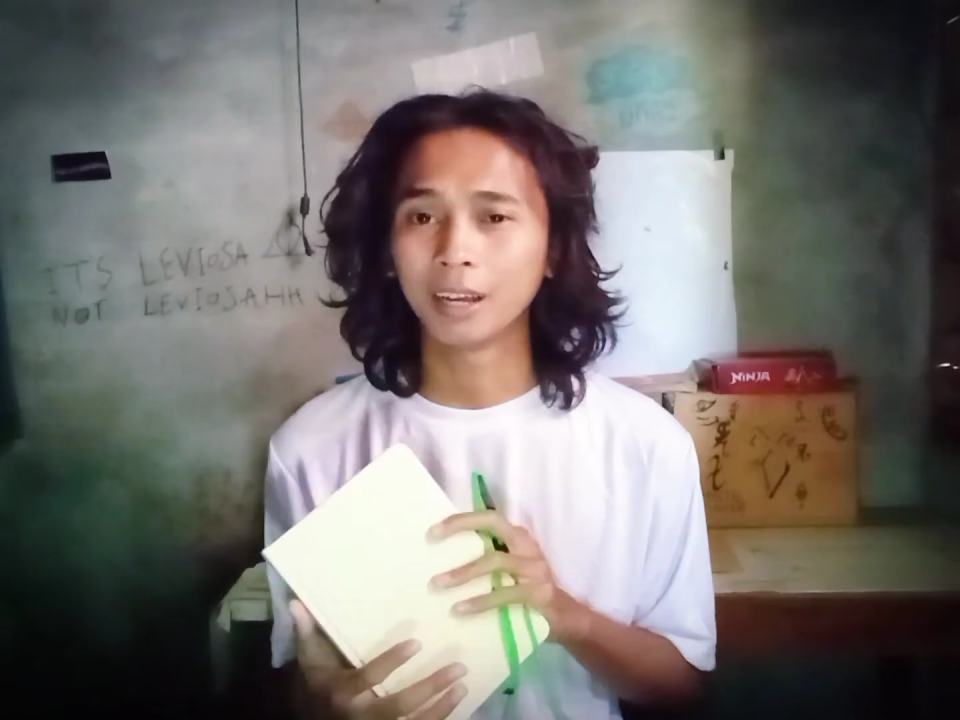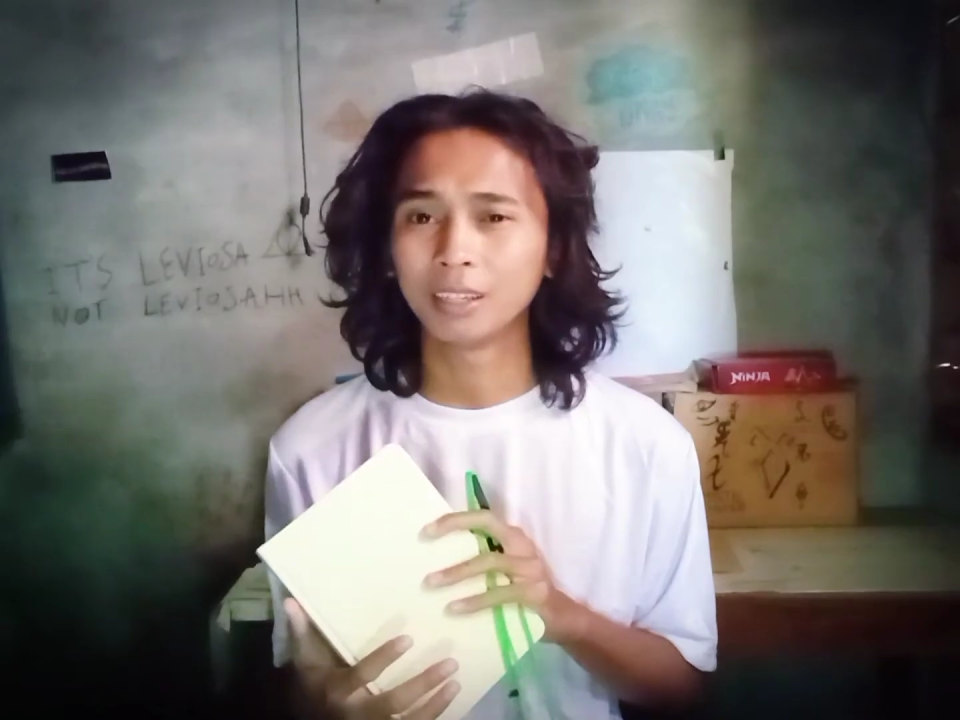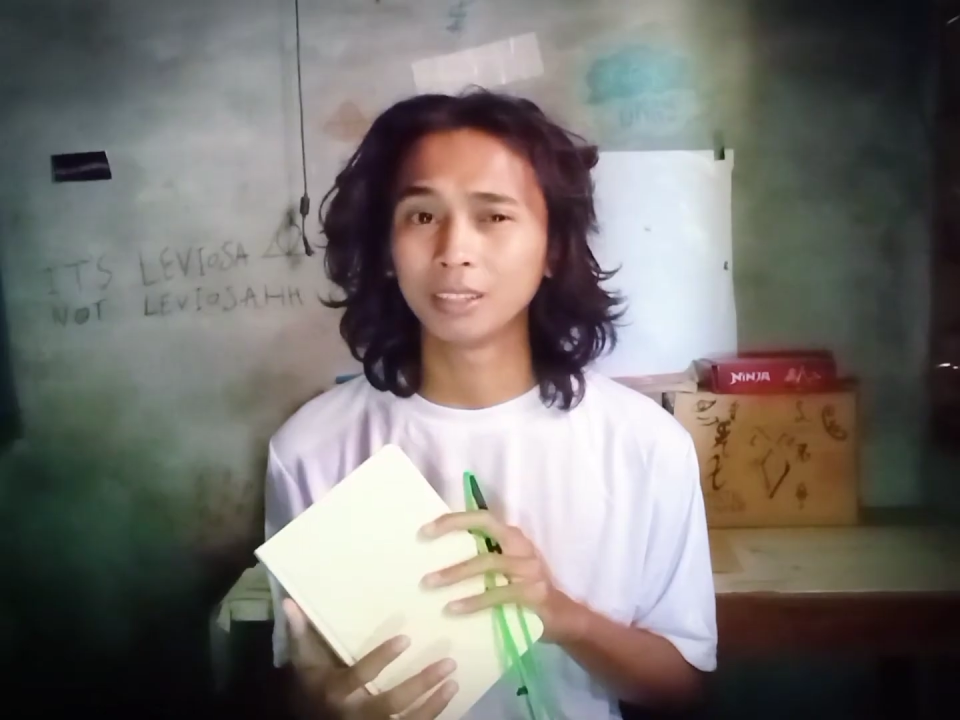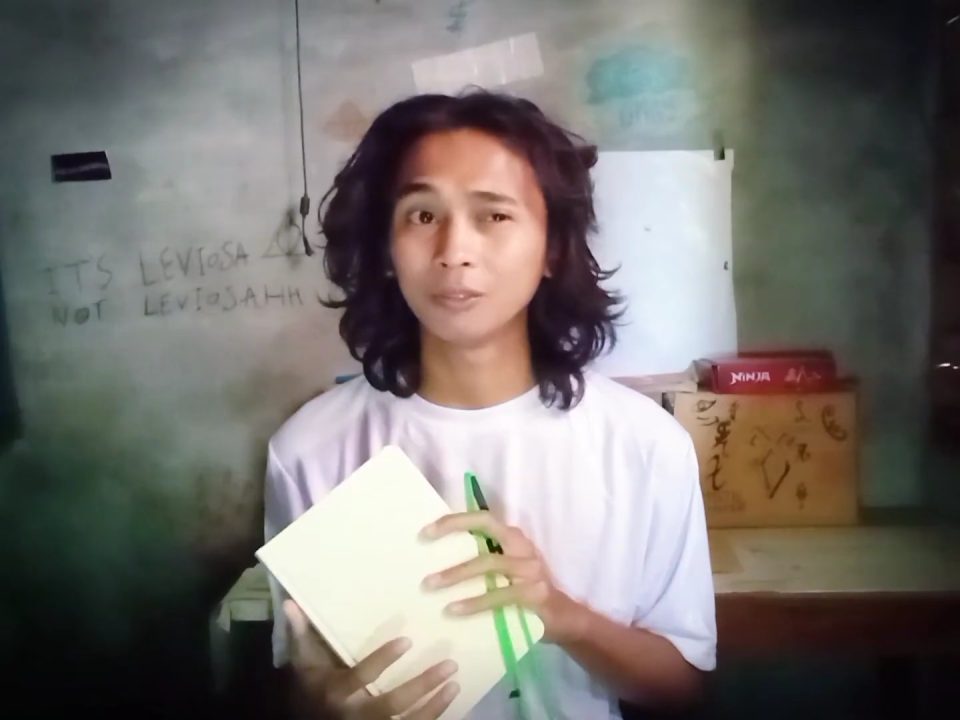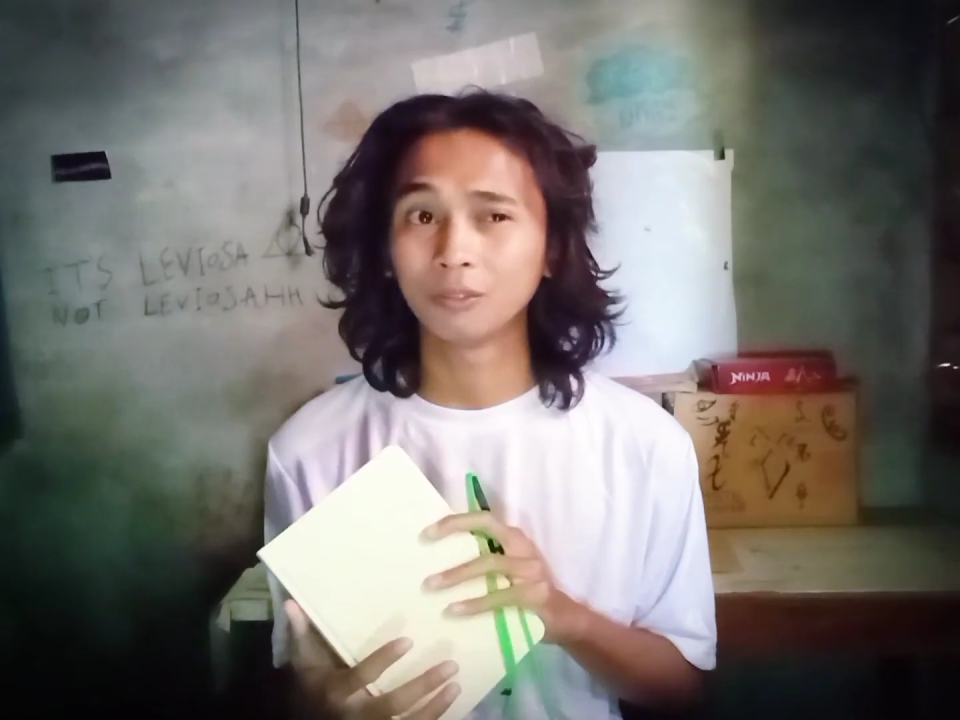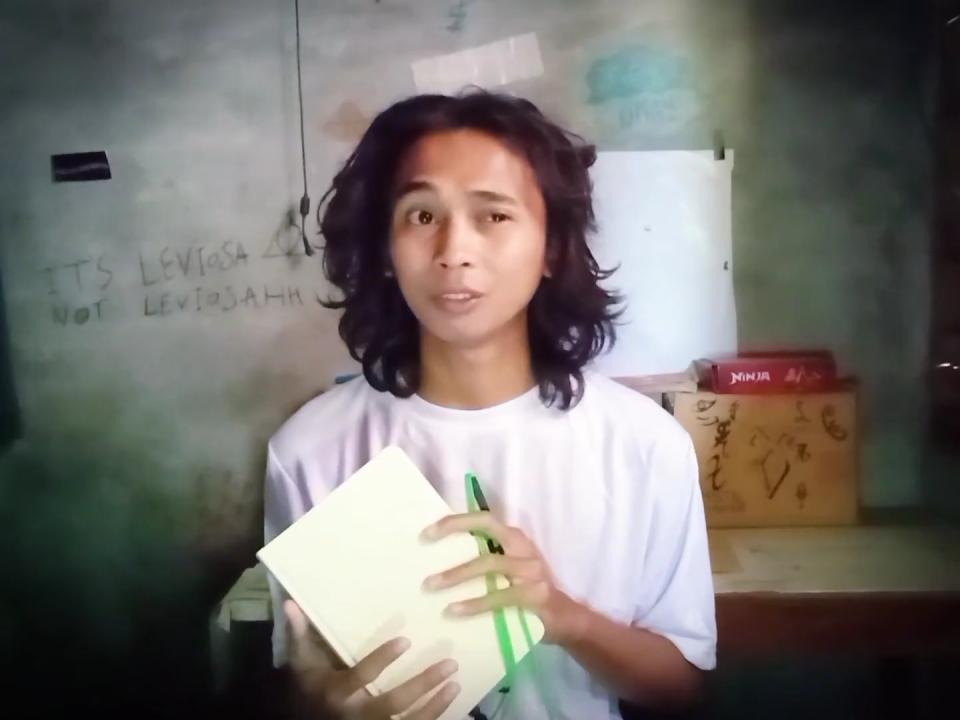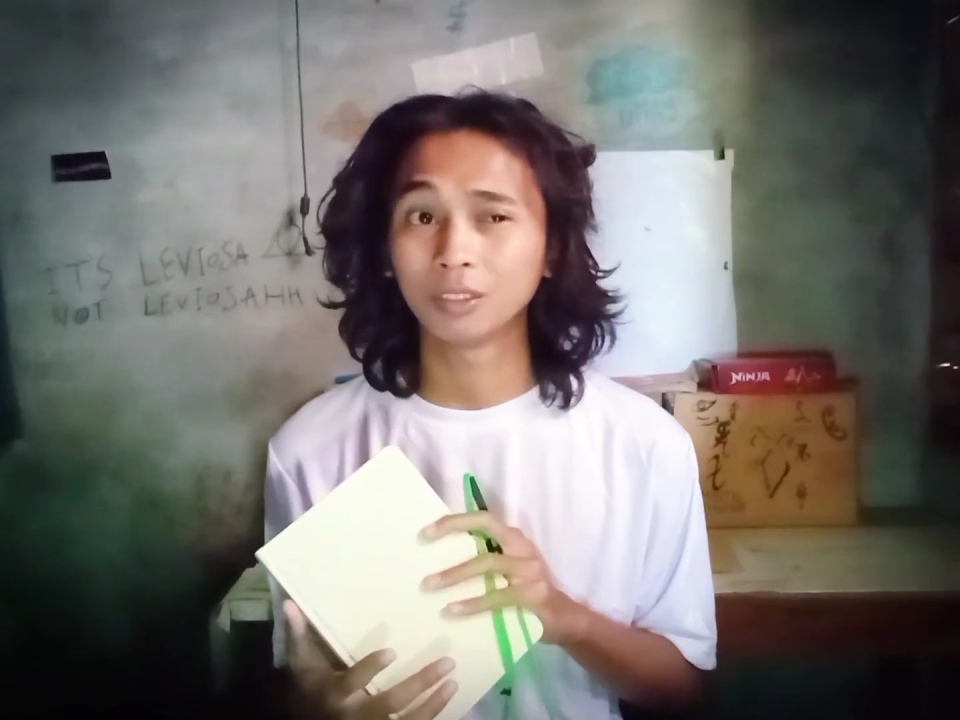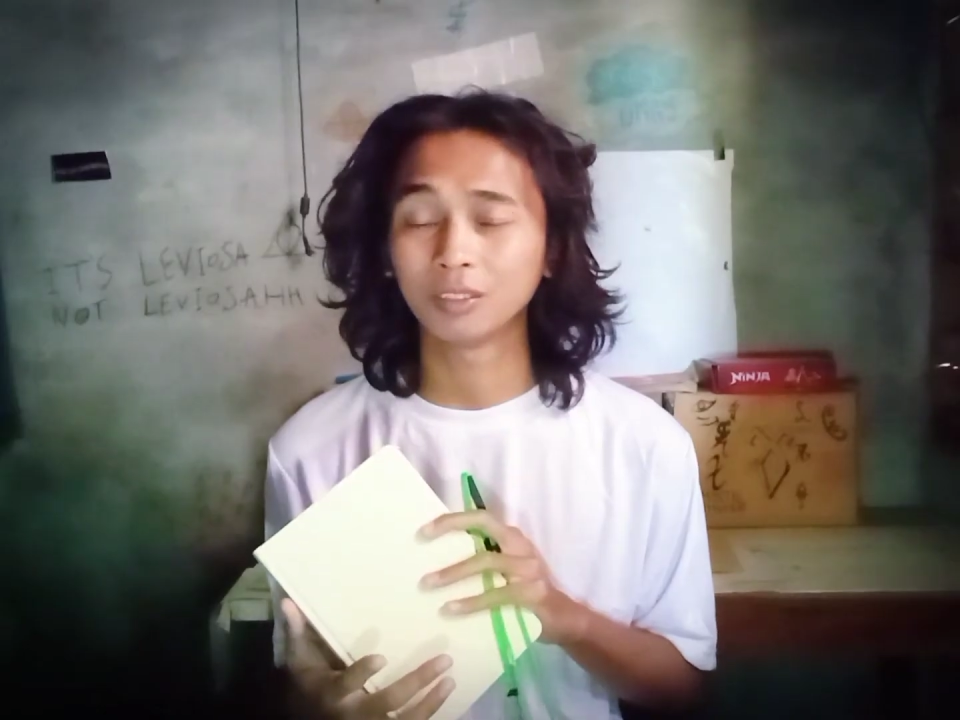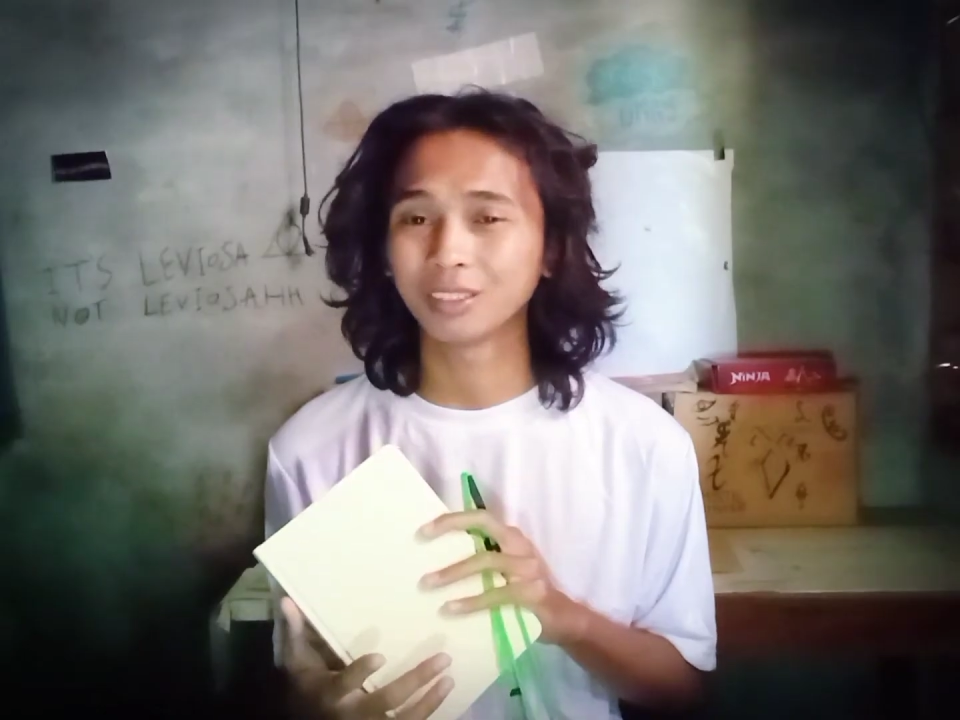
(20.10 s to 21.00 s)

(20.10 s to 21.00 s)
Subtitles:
I found